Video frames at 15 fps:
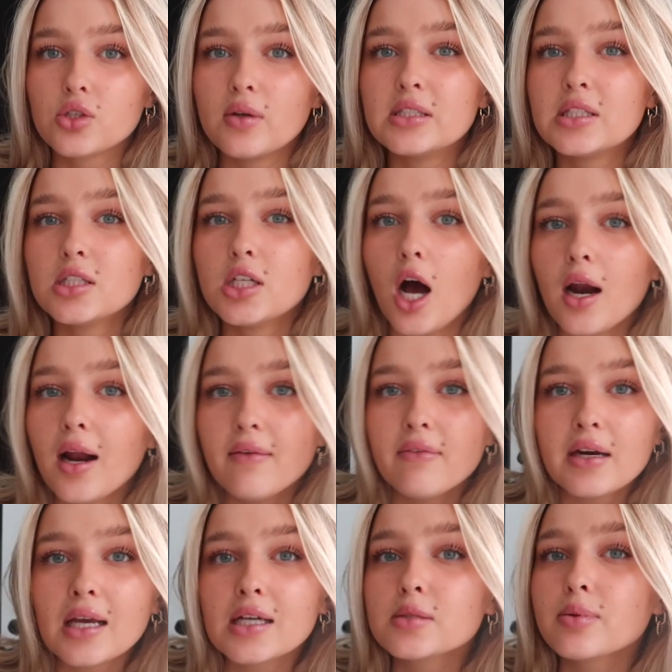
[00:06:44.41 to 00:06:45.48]
So I did not have
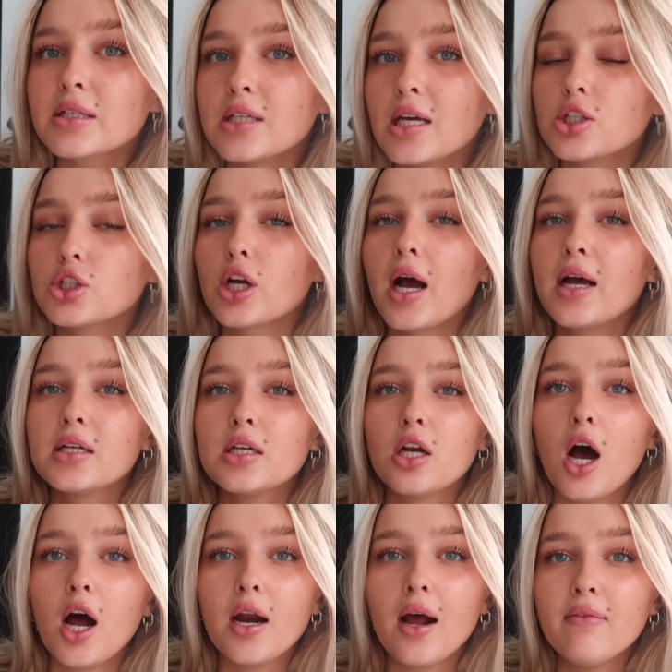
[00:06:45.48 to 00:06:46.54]
any expectation. I did
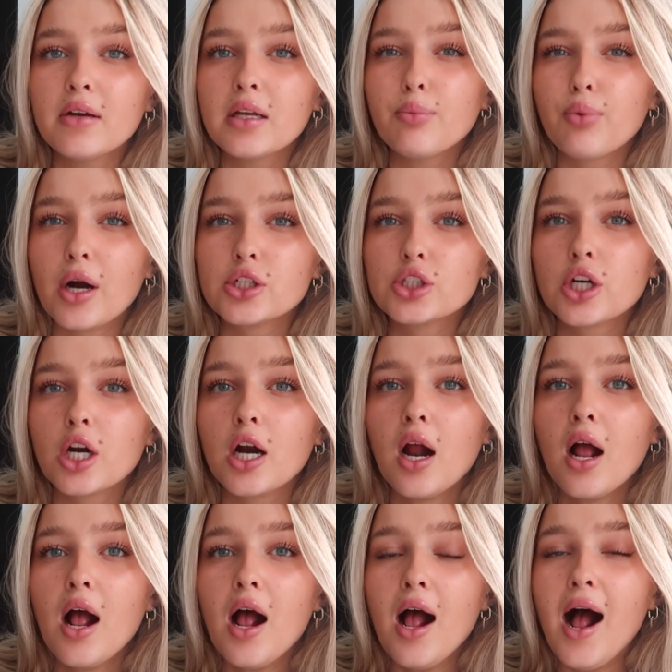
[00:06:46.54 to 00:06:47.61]
not have any pressure.
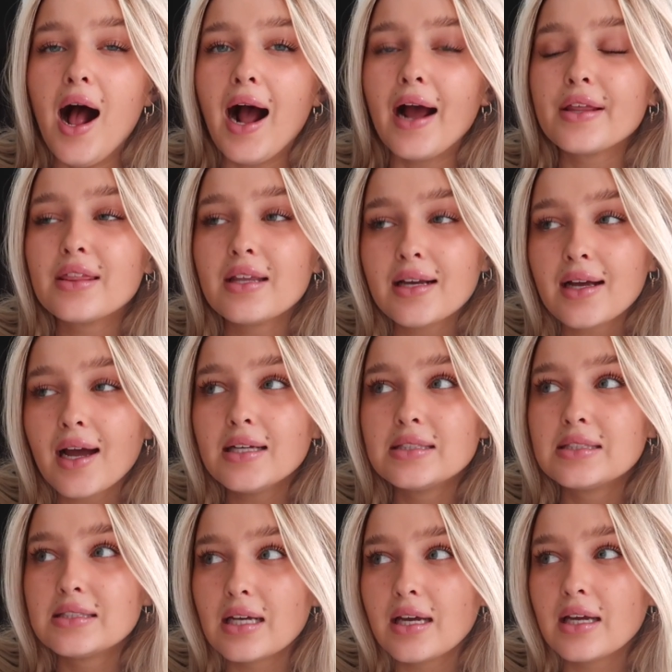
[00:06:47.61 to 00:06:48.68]
I think
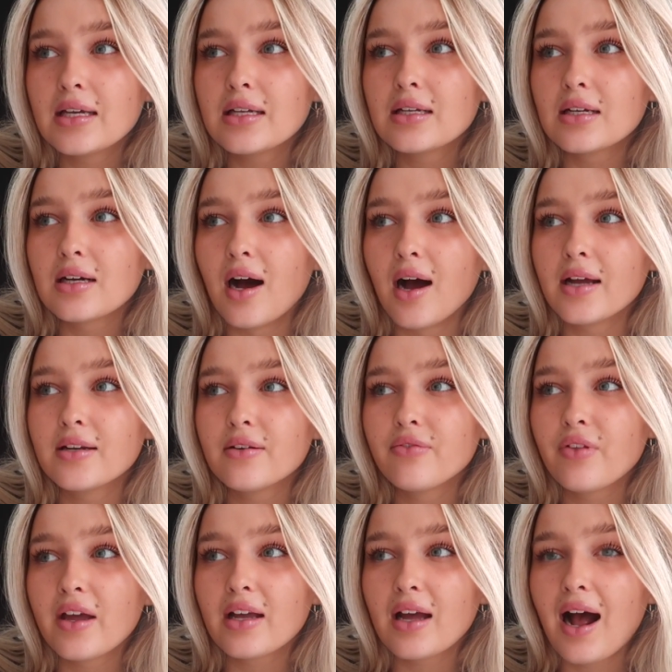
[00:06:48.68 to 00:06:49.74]
I did kind of
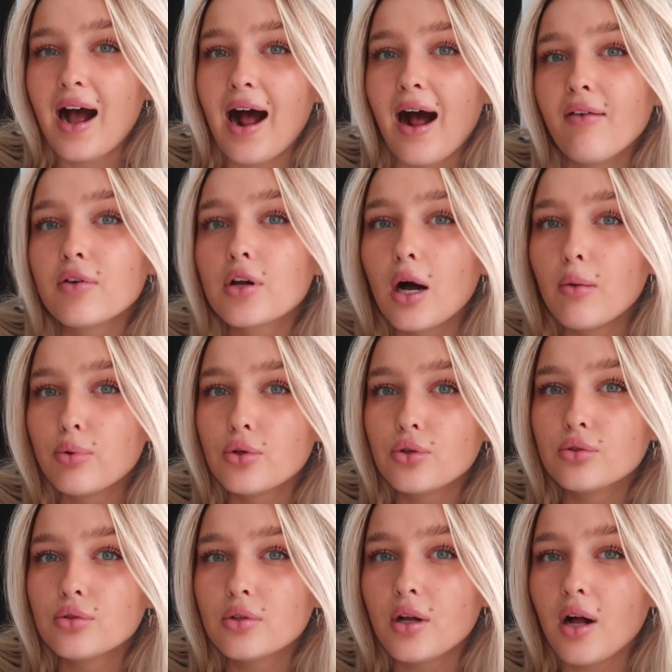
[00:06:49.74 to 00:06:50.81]
like have a
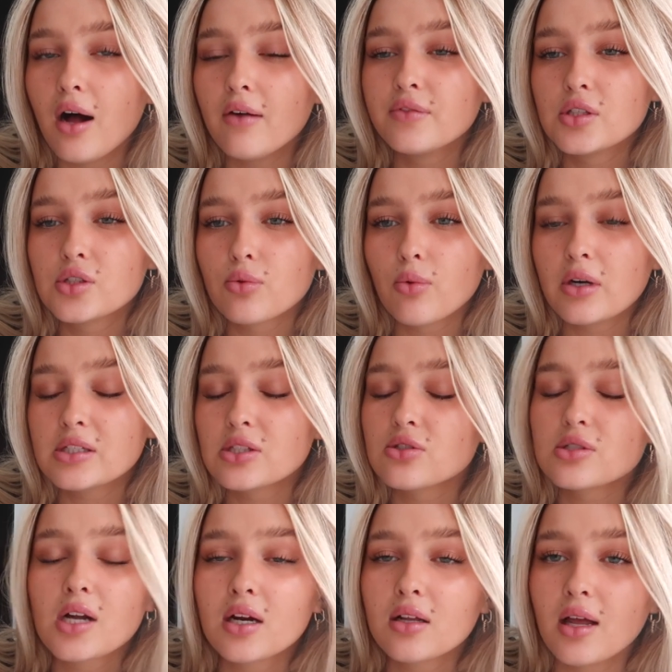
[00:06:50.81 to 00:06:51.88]
couple of the sororities.
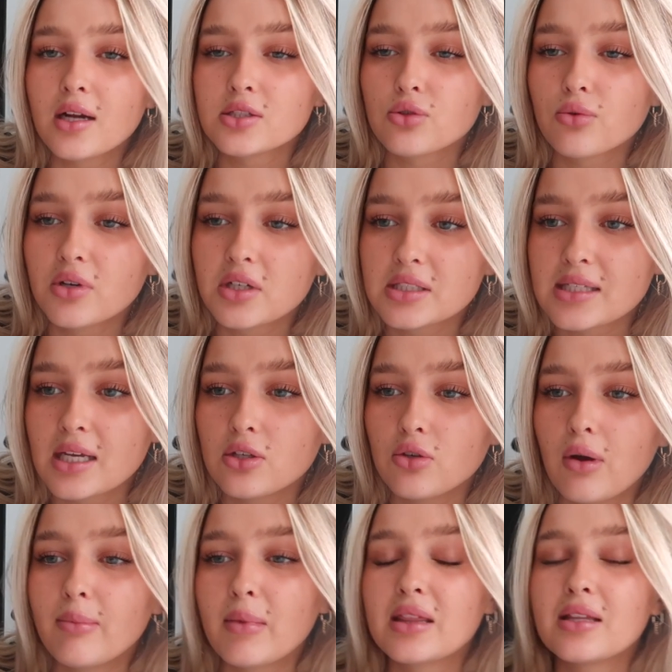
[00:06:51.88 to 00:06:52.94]
There's not a lot of sororities at
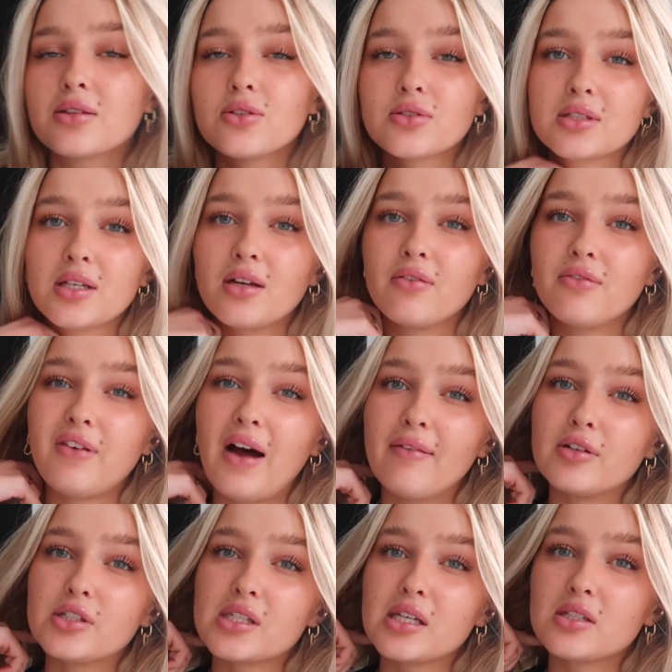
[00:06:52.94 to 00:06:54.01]
UM. I think there's like
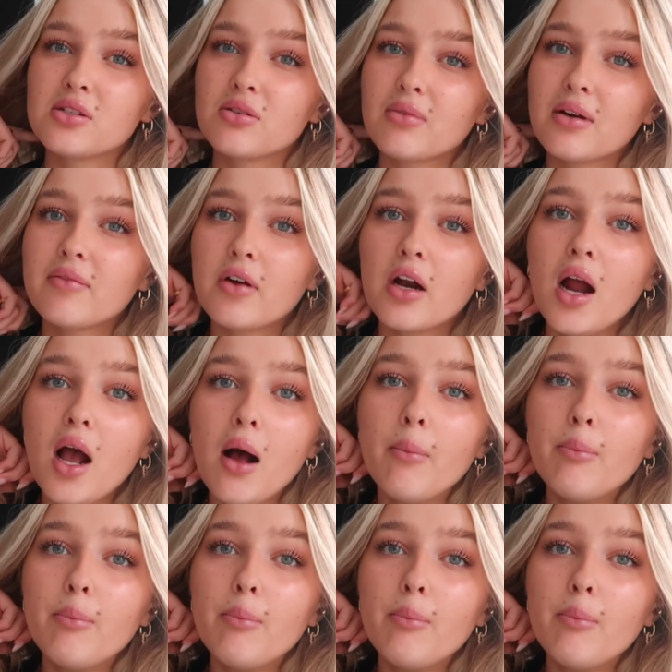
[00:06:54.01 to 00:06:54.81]
5 or 6 or whatever.